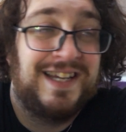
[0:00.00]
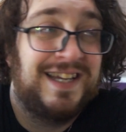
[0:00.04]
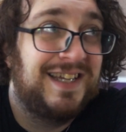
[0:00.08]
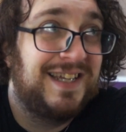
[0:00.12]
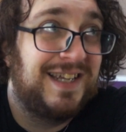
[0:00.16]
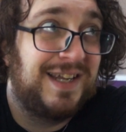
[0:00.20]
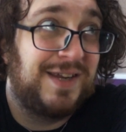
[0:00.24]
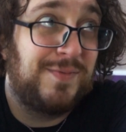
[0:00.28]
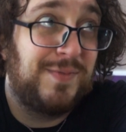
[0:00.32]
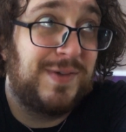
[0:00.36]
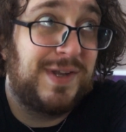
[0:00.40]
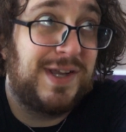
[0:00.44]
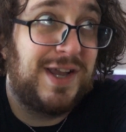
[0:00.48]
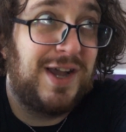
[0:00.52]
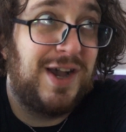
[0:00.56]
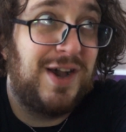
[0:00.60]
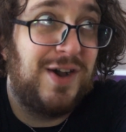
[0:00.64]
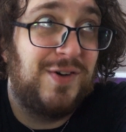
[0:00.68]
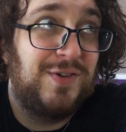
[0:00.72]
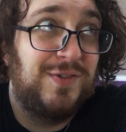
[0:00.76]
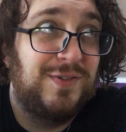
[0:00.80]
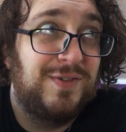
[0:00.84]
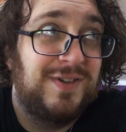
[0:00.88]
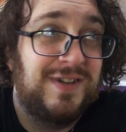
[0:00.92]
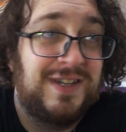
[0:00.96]
here we
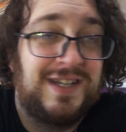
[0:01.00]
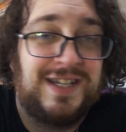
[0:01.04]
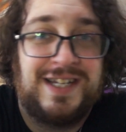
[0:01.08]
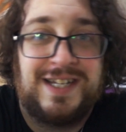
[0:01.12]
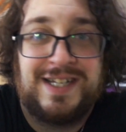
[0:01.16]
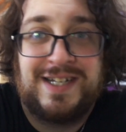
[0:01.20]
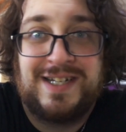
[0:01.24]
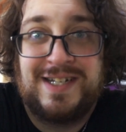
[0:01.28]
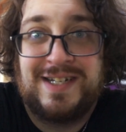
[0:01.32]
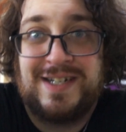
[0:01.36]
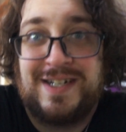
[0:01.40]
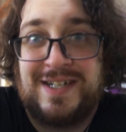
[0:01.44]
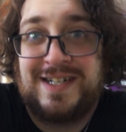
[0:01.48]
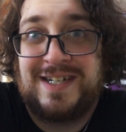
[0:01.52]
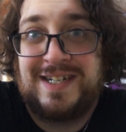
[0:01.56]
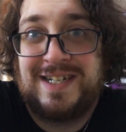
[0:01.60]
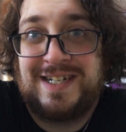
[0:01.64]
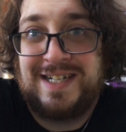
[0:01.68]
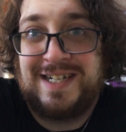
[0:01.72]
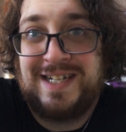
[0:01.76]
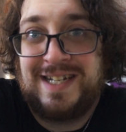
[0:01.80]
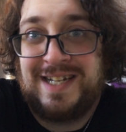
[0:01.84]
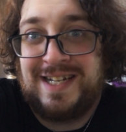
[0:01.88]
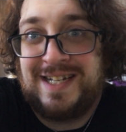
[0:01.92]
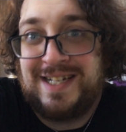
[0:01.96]
go.
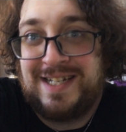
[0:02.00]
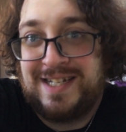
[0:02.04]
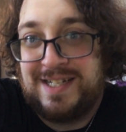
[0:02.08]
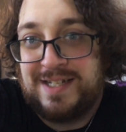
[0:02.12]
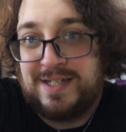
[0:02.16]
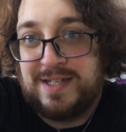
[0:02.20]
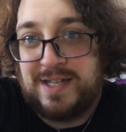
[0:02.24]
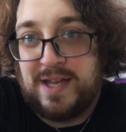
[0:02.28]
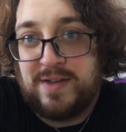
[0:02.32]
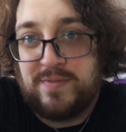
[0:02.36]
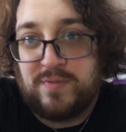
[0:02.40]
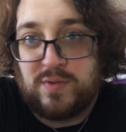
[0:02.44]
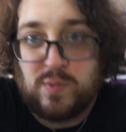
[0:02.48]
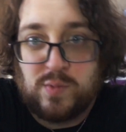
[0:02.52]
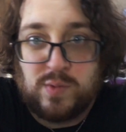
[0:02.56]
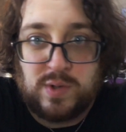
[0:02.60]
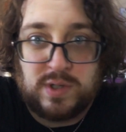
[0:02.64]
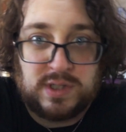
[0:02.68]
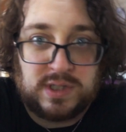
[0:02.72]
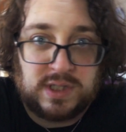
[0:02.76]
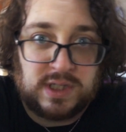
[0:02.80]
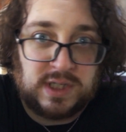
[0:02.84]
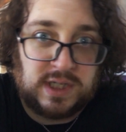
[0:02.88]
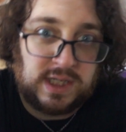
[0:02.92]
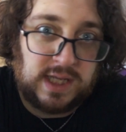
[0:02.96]

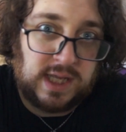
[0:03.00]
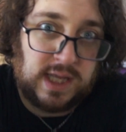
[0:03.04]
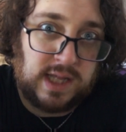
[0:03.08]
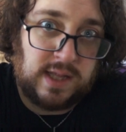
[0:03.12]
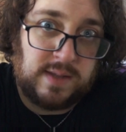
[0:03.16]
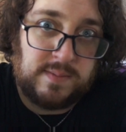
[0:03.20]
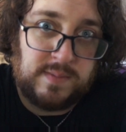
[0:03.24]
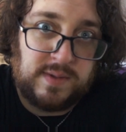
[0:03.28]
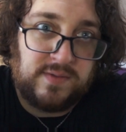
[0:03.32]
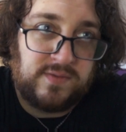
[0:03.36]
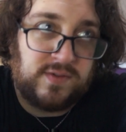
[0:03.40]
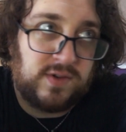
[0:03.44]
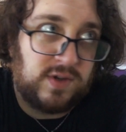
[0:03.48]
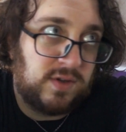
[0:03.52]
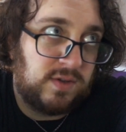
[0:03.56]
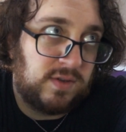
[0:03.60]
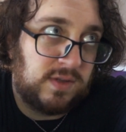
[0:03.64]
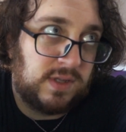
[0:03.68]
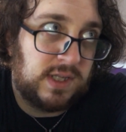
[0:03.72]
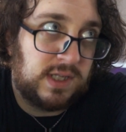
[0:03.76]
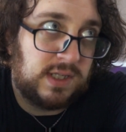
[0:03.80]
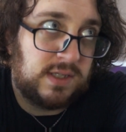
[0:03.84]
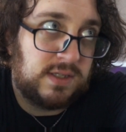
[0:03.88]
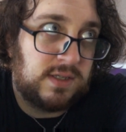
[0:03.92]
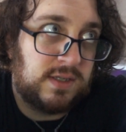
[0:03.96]
Everyone's gonna yell at me for
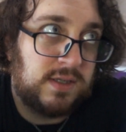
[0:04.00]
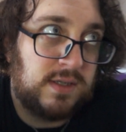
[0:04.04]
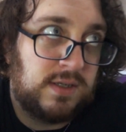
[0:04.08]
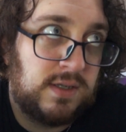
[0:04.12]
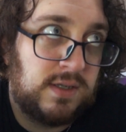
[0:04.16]
doing this.